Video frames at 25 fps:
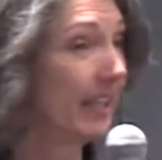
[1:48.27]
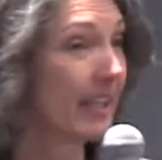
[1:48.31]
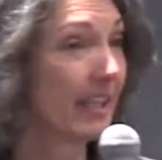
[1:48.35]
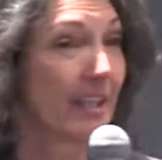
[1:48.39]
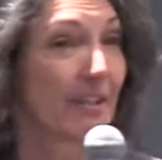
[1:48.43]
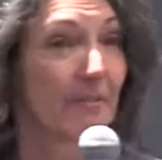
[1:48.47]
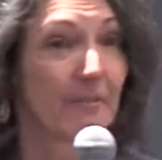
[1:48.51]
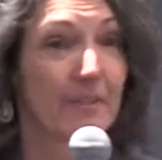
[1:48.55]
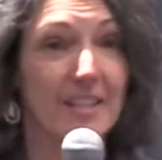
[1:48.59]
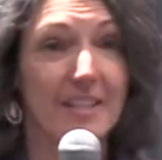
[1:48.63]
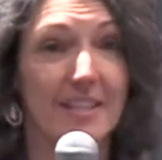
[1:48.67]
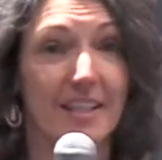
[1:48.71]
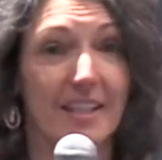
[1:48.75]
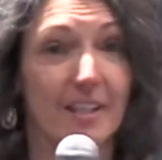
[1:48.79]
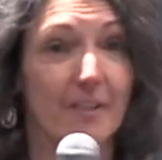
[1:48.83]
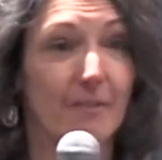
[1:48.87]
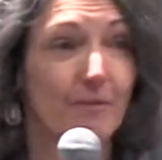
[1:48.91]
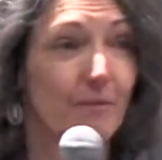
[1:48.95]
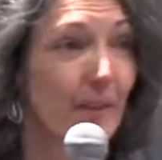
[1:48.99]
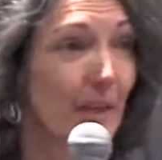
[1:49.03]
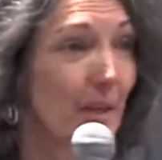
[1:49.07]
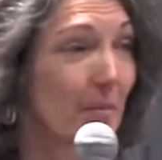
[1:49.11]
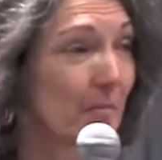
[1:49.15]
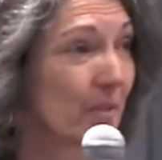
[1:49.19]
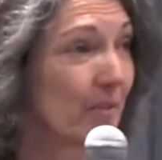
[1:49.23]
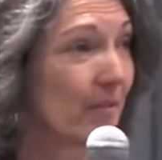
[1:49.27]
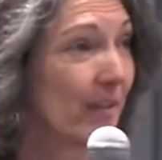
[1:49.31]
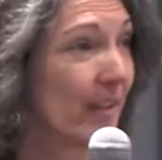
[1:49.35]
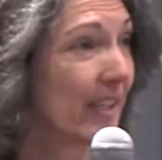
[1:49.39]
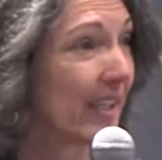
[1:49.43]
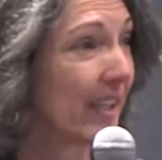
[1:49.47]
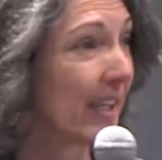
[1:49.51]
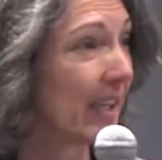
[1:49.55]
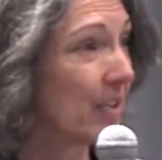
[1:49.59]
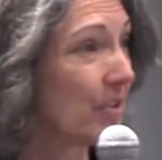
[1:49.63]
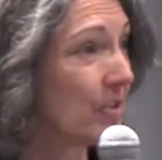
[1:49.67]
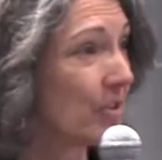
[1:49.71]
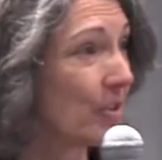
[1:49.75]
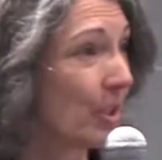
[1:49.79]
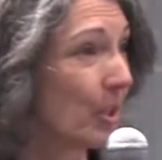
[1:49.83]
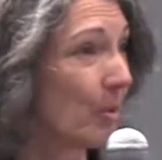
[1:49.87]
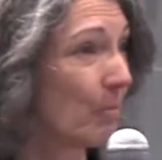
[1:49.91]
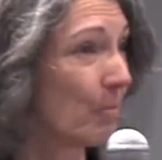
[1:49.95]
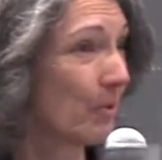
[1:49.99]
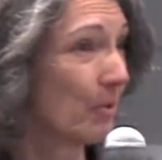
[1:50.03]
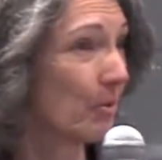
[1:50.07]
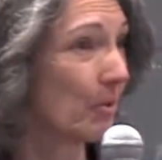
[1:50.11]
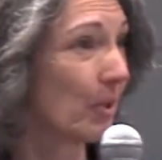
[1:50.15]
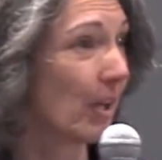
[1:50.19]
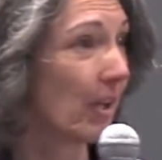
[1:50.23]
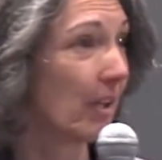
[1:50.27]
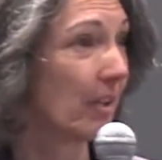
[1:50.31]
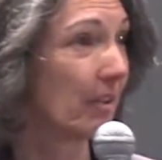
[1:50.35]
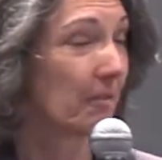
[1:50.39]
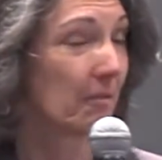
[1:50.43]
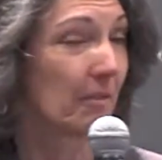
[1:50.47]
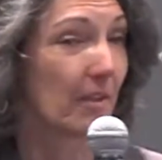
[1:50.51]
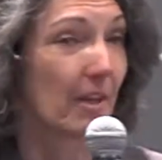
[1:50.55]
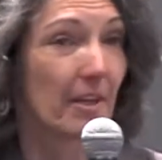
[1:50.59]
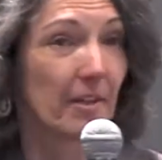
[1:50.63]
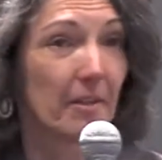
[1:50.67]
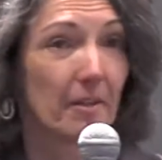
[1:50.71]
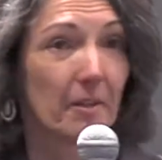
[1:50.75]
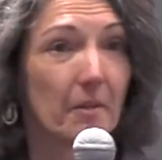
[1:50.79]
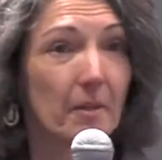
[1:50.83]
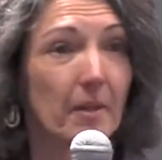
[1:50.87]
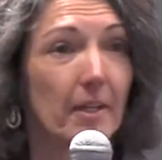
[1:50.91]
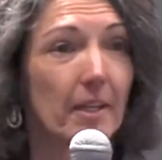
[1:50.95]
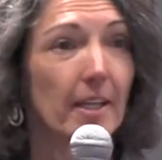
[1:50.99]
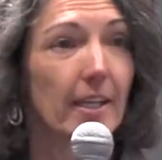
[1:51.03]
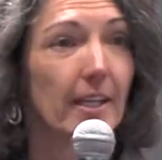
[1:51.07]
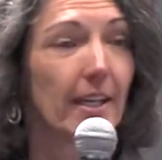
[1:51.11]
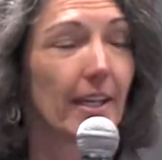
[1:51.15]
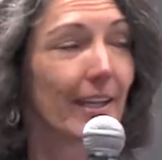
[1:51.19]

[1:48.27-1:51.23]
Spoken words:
And we take a family vacation up through Colorado,